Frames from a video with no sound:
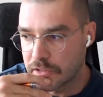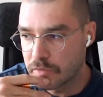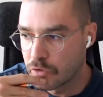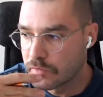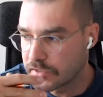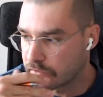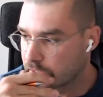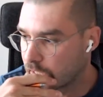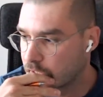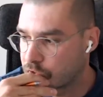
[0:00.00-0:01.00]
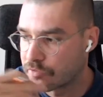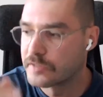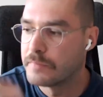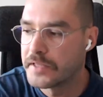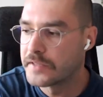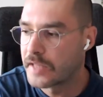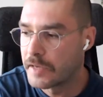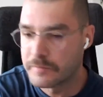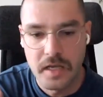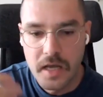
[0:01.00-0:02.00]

of non-Western cultures is many times